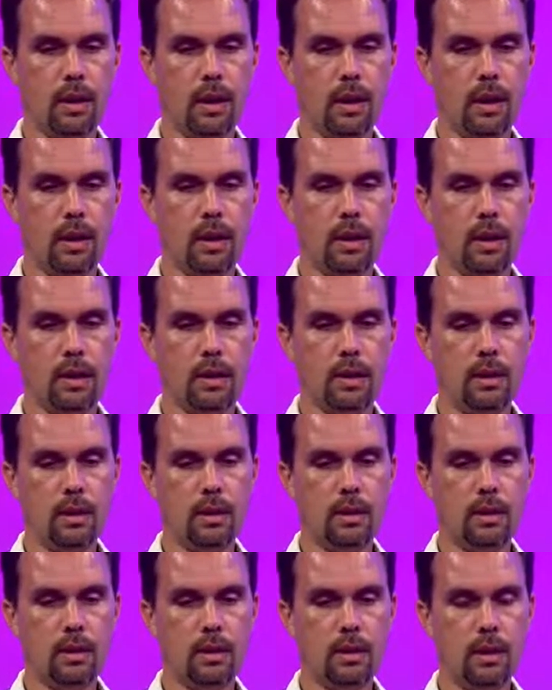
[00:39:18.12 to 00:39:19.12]

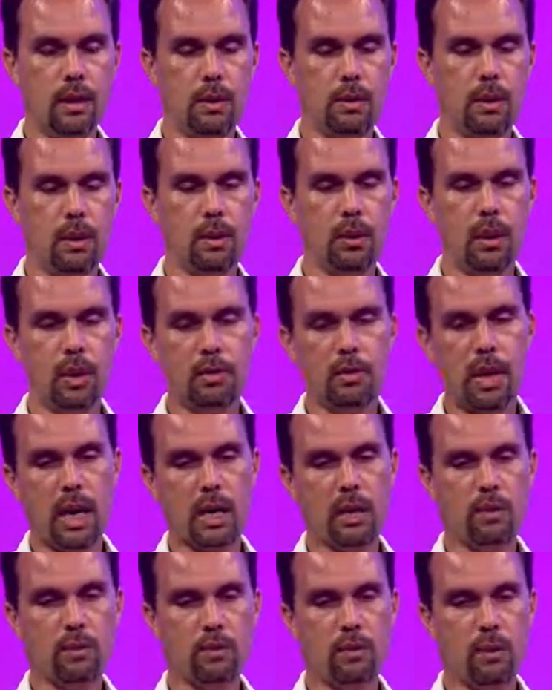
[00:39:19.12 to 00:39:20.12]
And they were going
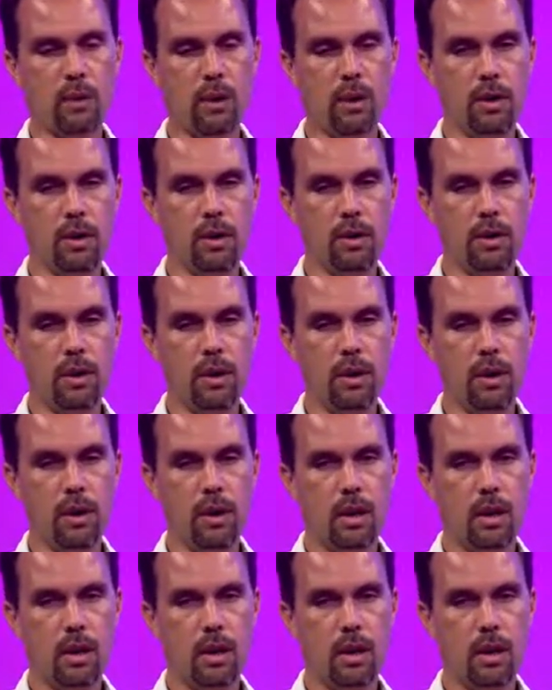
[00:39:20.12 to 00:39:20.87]
back and forth,